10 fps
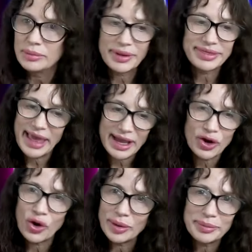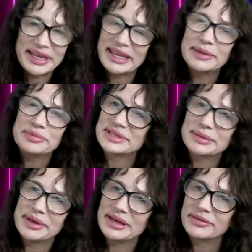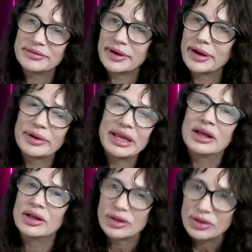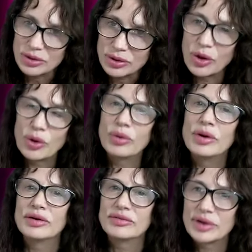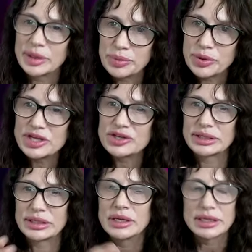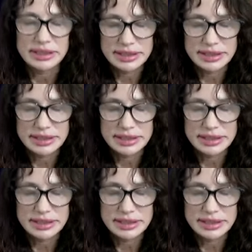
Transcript: but that karmic keeps them in a very low vibration,